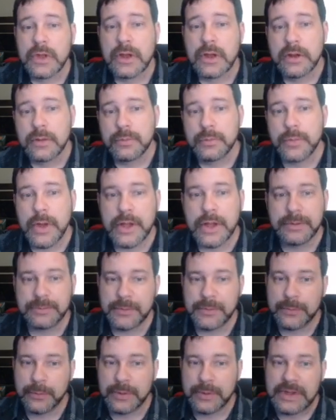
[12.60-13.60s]
But
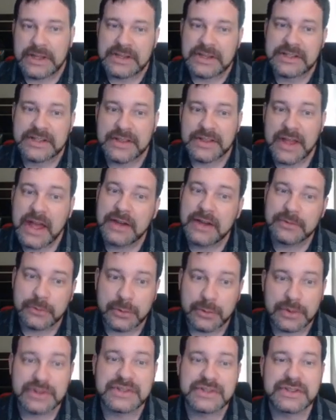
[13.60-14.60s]
before we get into that, of
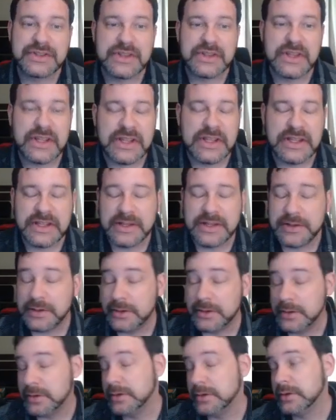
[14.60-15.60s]
course, the
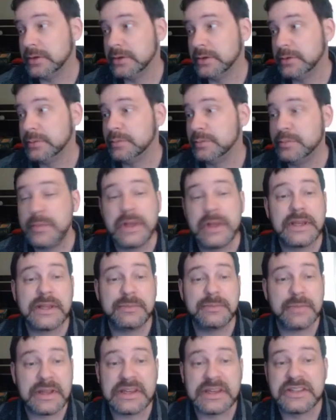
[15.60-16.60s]

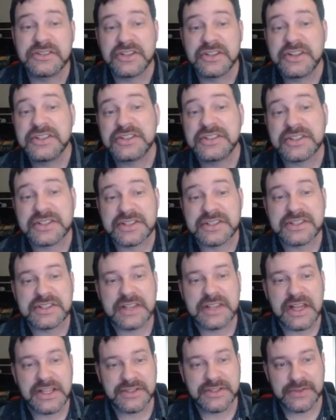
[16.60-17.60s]
many changes since the
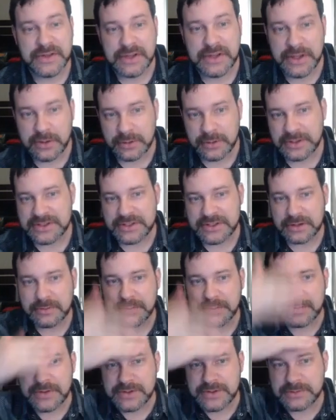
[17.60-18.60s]
last video. Let's start
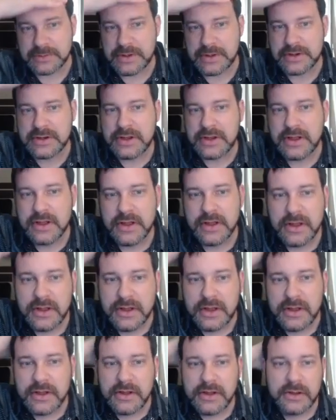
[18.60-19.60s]
with this one.
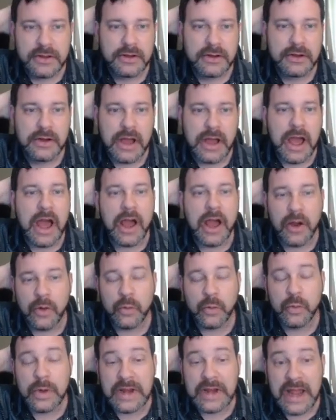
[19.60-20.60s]

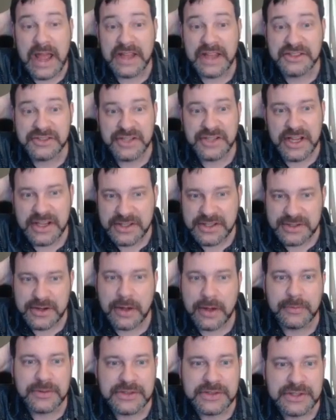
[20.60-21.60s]
What has changed?
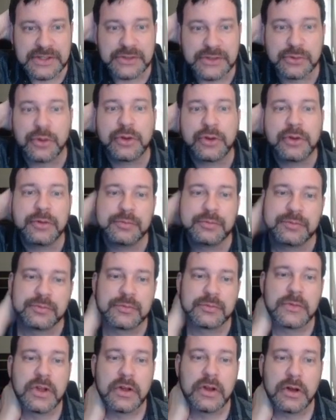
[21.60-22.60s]
Obviously shorter.
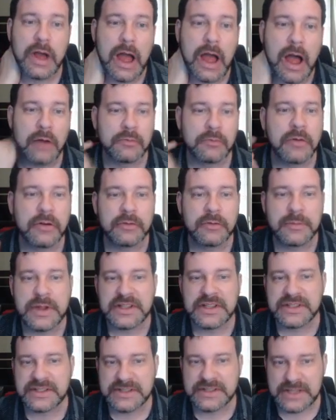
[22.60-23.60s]
What
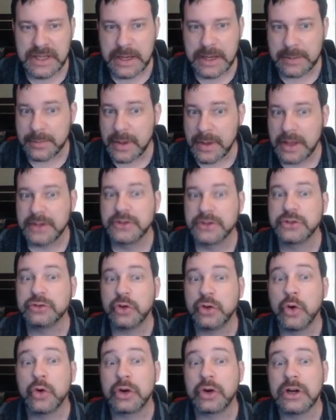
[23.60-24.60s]
remains the same?
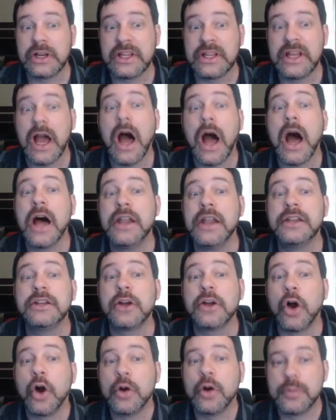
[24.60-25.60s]
Totally
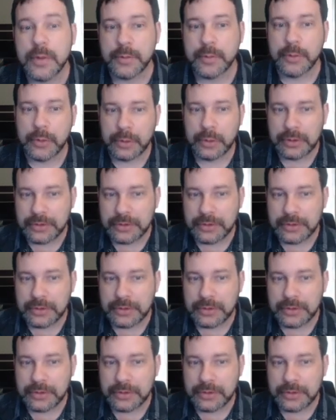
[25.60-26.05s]
uncombable.